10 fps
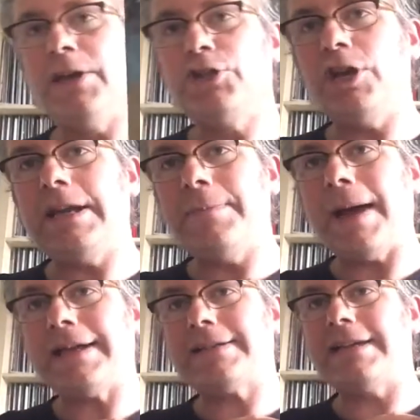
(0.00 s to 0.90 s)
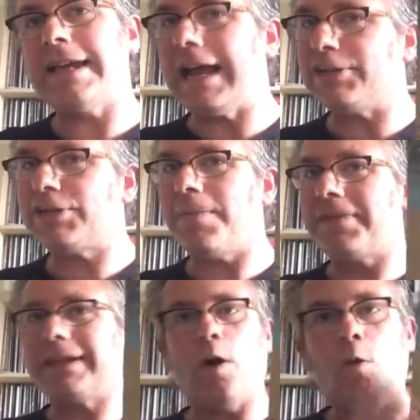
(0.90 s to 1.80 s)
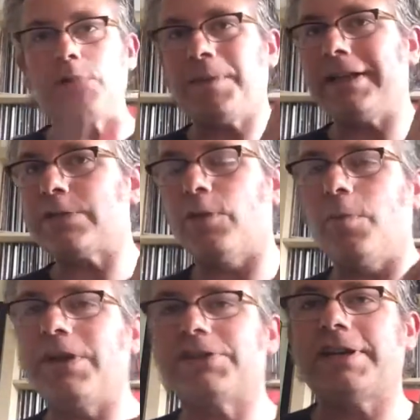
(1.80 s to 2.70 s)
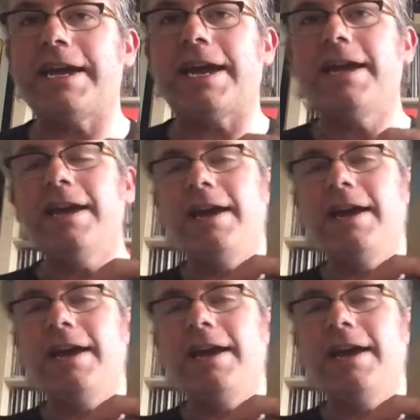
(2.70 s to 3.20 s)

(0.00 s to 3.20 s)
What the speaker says: Shirley Bassey and Something. Always pick this one up when I see it.